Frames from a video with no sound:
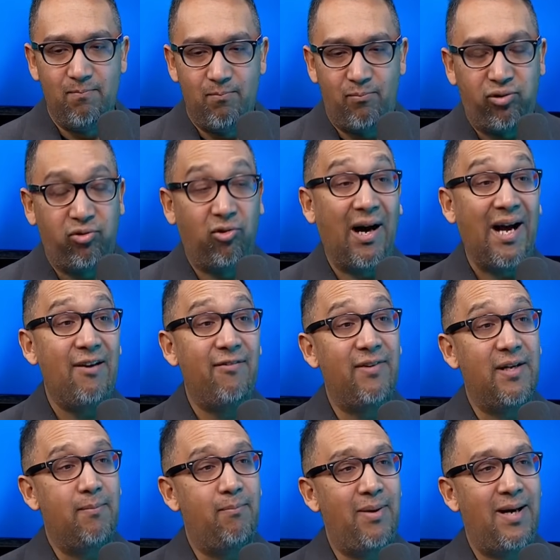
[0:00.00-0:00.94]

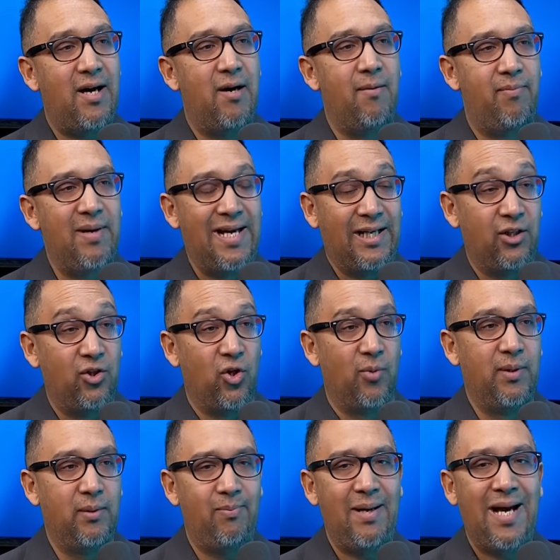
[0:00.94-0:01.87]
Private
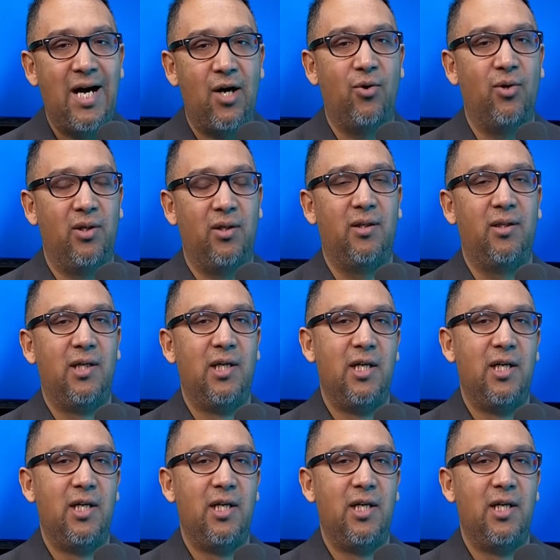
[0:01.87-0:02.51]
economic power